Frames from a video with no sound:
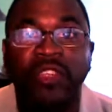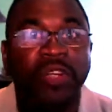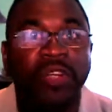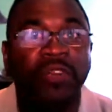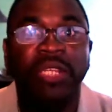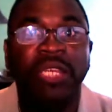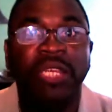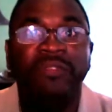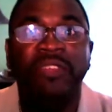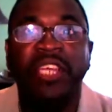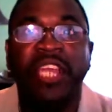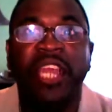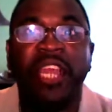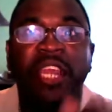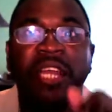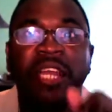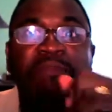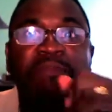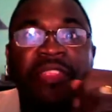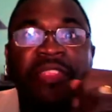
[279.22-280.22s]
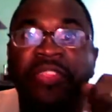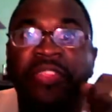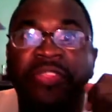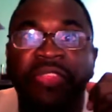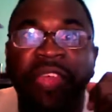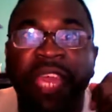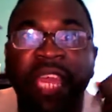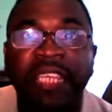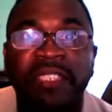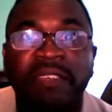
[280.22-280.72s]
You don't even care about the
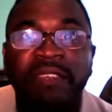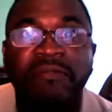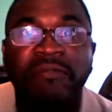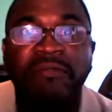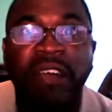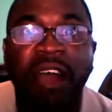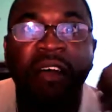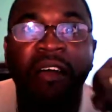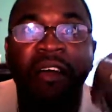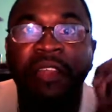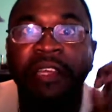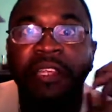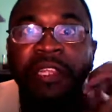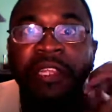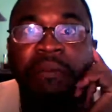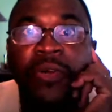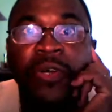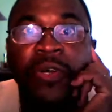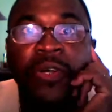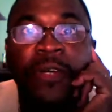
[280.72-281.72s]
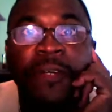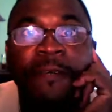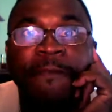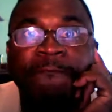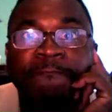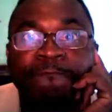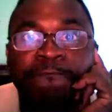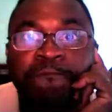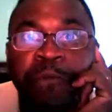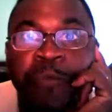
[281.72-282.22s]
things of God anymore.
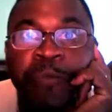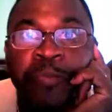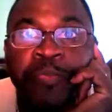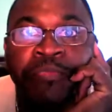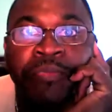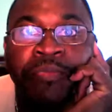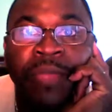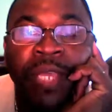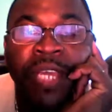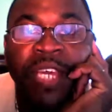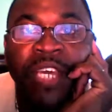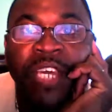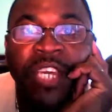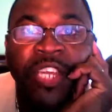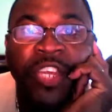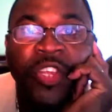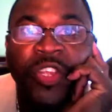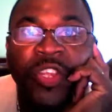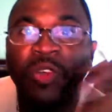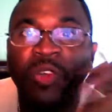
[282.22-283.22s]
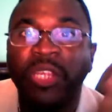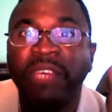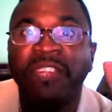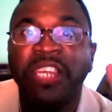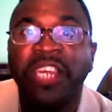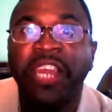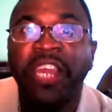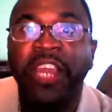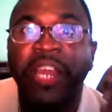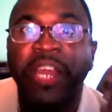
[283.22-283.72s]
You don't
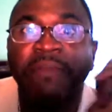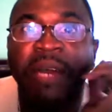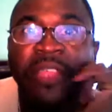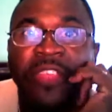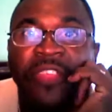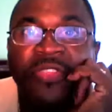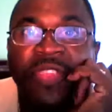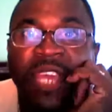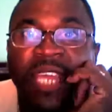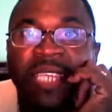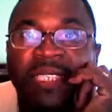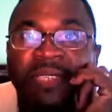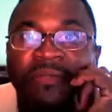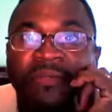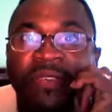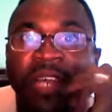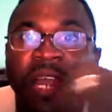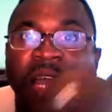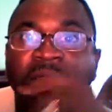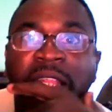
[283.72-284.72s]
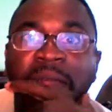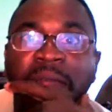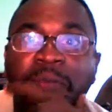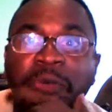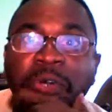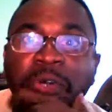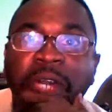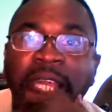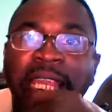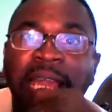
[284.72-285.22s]
even care about the things of God
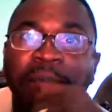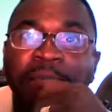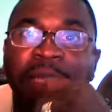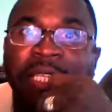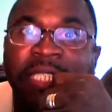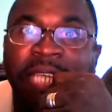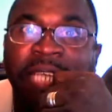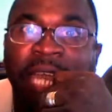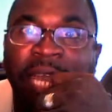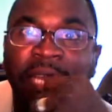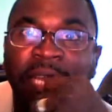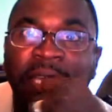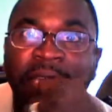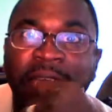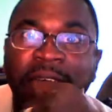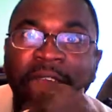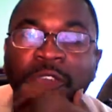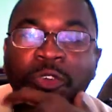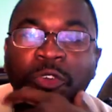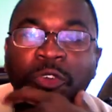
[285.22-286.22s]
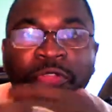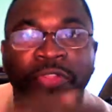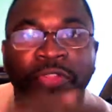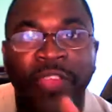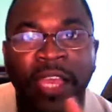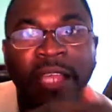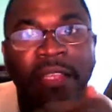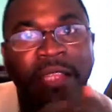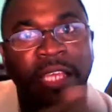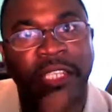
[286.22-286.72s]
anymore. And let me tell you now, you
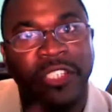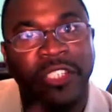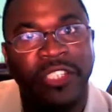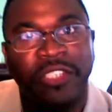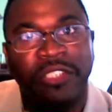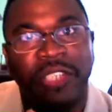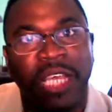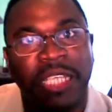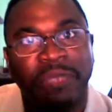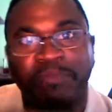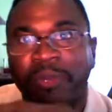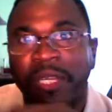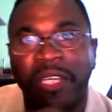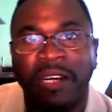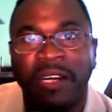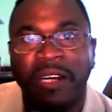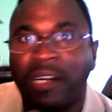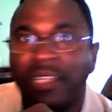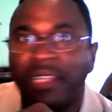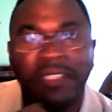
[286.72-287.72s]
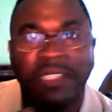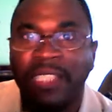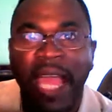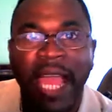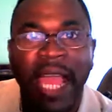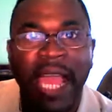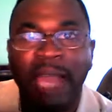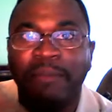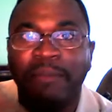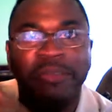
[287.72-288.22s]
think that just because
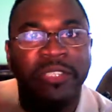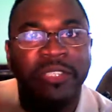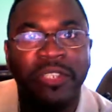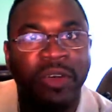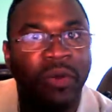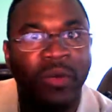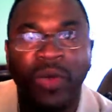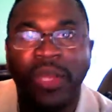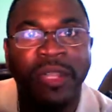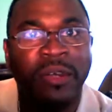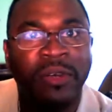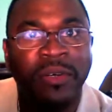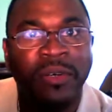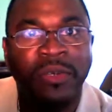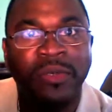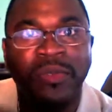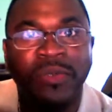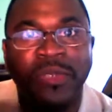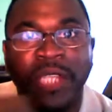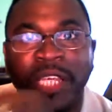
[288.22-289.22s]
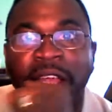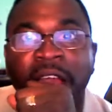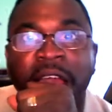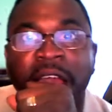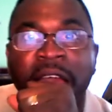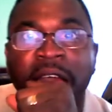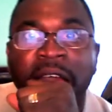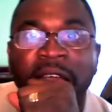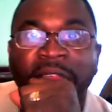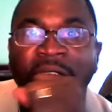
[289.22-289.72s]
time is going on and
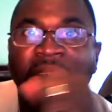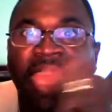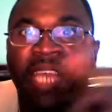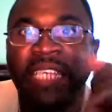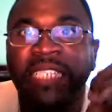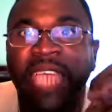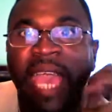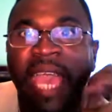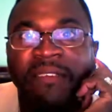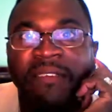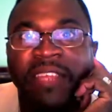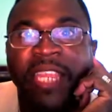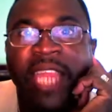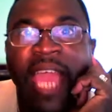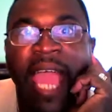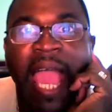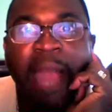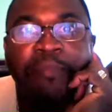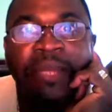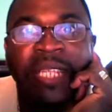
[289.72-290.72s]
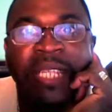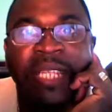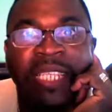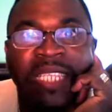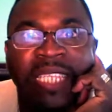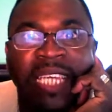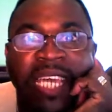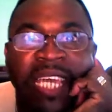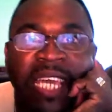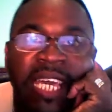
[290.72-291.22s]
things haven't
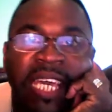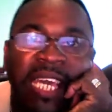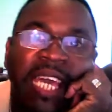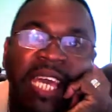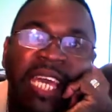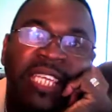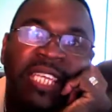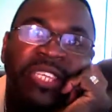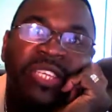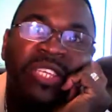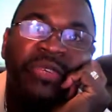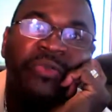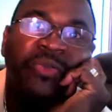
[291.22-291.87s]
happened as